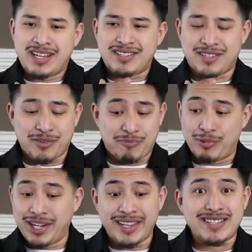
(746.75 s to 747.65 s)
So
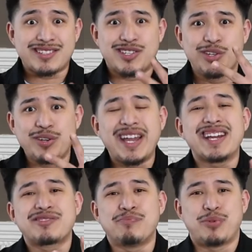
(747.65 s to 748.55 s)
really, that's two
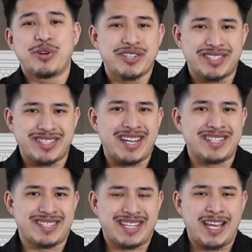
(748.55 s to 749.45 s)
extra bonuses I
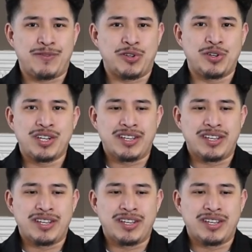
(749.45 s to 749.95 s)
just gave you.